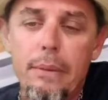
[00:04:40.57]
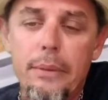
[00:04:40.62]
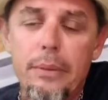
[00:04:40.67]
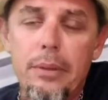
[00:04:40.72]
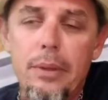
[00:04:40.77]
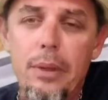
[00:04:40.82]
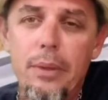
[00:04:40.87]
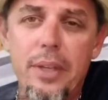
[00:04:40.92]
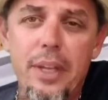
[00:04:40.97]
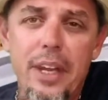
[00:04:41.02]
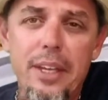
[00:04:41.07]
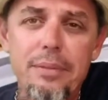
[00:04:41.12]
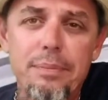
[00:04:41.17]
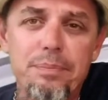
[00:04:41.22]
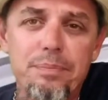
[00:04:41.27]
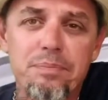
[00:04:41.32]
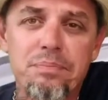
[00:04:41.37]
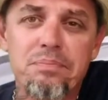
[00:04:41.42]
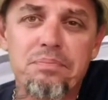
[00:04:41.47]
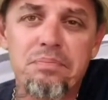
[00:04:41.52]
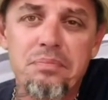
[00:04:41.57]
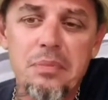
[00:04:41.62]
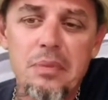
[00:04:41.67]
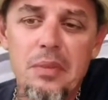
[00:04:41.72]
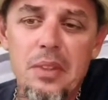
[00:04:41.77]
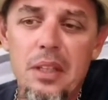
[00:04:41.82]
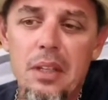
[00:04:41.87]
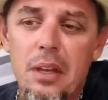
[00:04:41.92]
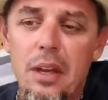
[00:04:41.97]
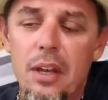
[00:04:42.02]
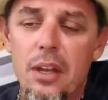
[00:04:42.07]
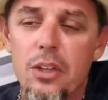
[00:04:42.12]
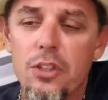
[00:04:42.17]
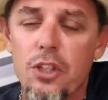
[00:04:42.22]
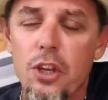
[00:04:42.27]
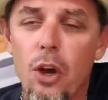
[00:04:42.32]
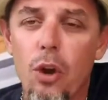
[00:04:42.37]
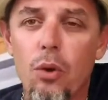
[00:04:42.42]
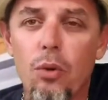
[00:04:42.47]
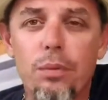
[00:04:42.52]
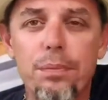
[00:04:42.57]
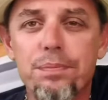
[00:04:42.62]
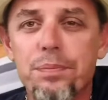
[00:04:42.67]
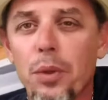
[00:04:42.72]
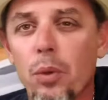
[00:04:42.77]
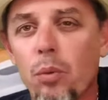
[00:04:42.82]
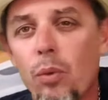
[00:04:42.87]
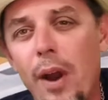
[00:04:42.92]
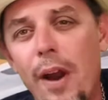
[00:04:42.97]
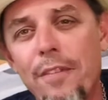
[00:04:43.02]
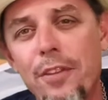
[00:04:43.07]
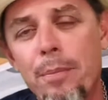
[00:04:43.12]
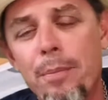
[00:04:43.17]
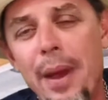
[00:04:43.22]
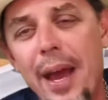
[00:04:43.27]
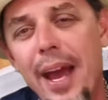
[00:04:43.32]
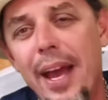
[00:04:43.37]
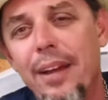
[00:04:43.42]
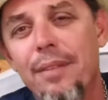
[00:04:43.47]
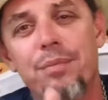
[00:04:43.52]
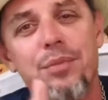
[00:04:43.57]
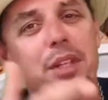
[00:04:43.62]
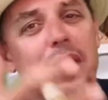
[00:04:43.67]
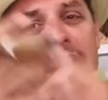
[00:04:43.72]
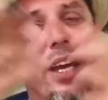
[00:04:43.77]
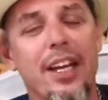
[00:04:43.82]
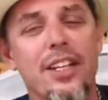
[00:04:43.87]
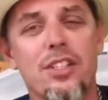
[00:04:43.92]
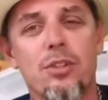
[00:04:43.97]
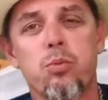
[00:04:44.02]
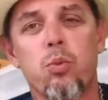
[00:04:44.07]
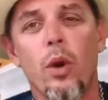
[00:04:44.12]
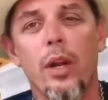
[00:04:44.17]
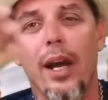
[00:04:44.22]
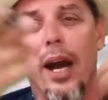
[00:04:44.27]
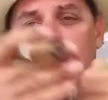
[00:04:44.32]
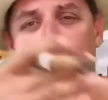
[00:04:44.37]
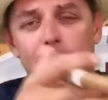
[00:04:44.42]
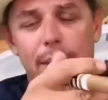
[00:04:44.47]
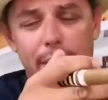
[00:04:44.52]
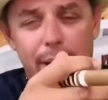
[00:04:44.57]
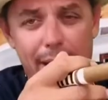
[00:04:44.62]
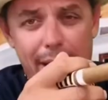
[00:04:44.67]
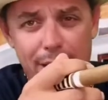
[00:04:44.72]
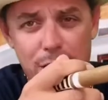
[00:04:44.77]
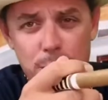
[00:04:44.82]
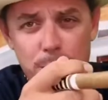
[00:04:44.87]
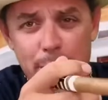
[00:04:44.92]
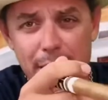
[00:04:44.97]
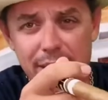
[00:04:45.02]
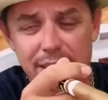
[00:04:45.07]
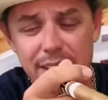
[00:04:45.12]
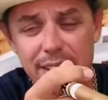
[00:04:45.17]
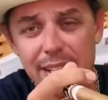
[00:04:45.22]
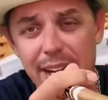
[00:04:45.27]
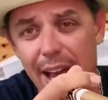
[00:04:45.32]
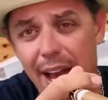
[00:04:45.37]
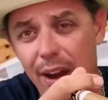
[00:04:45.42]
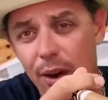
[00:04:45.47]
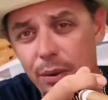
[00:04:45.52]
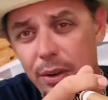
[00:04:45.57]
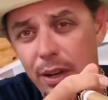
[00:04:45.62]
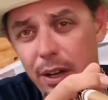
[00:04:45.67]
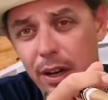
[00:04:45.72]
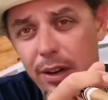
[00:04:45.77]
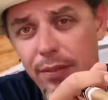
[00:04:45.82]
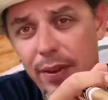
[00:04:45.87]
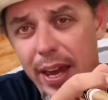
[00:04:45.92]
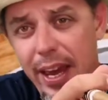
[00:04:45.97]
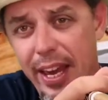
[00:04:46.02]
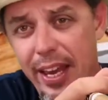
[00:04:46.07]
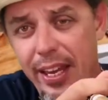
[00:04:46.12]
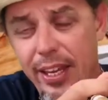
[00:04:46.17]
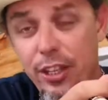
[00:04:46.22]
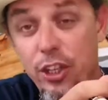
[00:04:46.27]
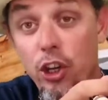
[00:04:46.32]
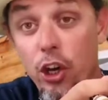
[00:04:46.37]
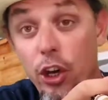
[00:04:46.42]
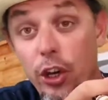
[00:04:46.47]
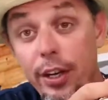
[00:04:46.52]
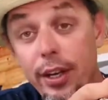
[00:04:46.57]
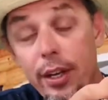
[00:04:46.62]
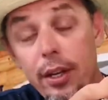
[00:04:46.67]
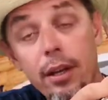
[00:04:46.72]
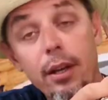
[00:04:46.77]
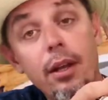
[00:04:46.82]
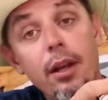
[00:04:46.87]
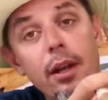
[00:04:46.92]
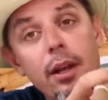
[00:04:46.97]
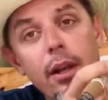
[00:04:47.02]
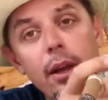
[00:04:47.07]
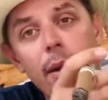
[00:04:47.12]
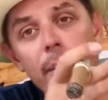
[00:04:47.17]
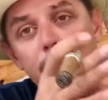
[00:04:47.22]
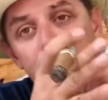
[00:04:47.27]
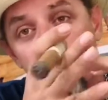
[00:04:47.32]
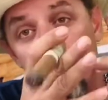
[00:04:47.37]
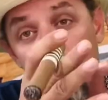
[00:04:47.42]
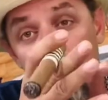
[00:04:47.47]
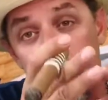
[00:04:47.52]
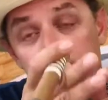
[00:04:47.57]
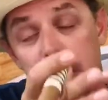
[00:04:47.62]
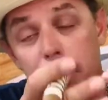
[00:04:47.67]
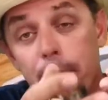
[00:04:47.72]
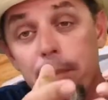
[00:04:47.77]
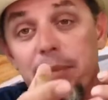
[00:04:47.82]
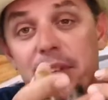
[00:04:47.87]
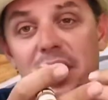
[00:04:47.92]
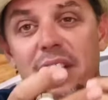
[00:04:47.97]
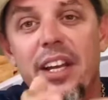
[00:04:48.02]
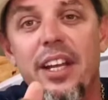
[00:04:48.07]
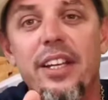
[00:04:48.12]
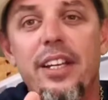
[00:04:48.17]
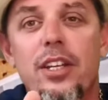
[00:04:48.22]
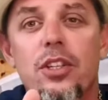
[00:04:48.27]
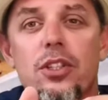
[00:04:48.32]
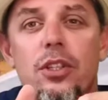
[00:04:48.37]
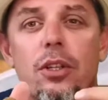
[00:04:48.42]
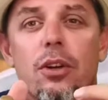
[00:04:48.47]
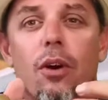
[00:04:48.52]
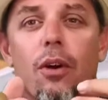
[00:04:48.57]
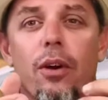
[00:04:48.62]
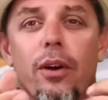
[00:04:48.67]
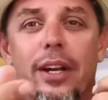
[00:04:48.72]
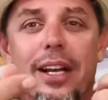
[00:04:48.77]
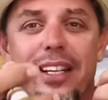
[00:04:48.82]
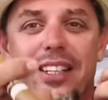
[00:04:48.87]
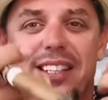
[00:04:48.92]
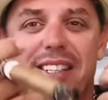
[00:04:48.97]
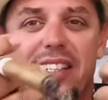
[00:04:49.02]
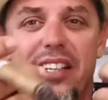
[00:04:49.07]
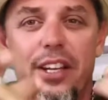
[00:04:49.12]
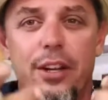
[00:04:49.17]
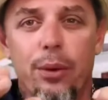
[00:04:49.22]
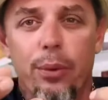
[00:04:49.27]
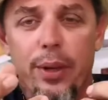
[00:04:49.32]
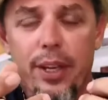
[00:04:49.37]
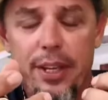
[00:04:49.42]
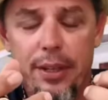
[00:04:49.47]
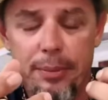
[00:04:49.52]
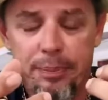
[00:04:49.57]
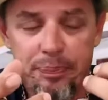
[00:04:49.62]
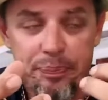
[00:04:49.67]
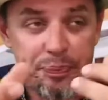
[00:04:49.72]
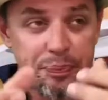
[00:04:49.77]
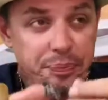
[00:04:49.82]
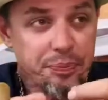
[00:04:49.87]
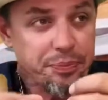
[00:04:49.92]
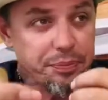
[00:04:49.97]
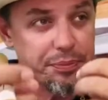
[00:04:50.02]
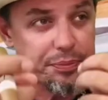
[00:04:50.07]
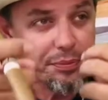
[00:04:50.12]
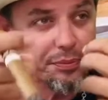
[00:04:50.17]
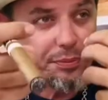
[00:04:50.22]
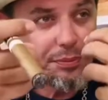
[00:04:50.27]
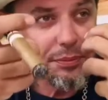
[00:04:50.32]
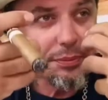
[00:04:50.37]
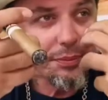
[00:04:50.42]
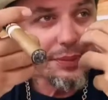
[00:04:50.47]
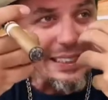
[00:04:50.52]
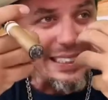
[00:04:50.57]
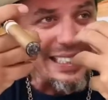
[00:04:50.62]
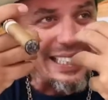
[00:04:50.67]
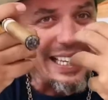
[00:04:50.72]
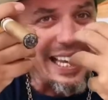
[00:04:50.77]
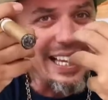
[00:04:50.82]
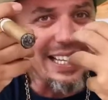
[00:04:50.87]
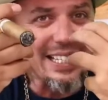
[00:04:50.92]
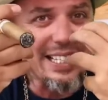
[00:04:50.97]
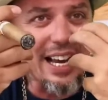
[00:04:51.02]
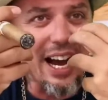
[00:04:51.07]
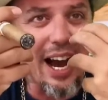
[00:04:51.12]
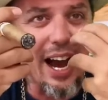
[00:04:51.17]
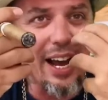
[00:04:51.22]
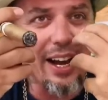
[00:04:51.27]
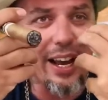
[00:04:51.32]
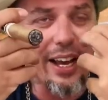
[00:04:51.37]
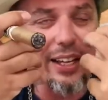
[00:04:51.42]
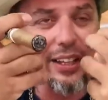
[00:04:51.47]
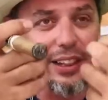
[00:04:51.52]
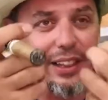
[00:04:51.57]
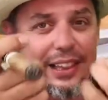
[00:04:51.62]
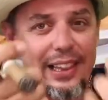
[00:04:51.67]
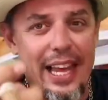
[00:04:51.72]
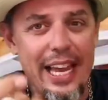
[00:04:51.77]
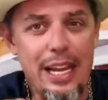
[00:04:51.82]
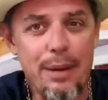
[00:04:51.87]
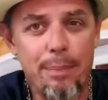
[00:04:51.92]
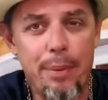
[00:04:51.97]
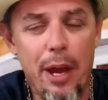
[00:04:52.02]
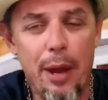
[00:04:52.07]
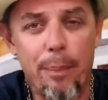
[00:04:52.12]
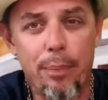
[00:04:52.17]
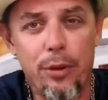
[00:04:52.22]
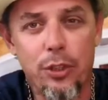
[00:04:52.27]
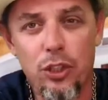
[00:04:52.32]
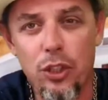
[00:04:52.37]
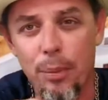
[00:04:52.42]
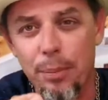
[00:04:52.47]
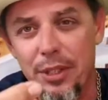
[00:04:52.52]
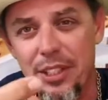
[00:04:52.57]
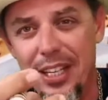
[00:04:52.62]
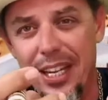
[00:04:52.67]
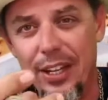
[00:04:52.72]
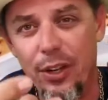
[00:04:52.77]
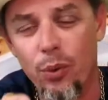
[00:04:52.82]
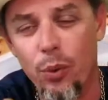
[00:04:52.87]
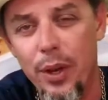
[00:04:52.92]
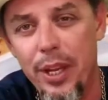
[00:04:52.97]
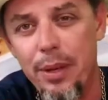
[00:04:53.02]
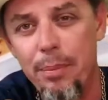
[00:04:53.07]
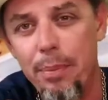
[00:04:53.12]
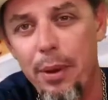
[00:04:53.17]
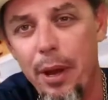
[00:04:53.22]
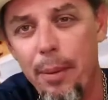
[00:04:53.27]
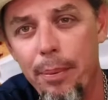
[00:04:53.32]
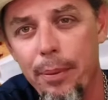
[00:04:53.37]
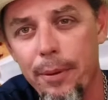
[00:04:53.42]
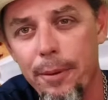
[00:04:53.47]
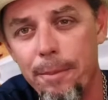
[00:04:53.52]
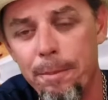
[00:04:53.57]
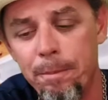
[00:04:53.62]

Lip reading: Okay. So, right off the bat, it's what I expected out of a good premium Connecticut cigar. It's cedary. It's got a light pepper, so I'm going to say green pepper.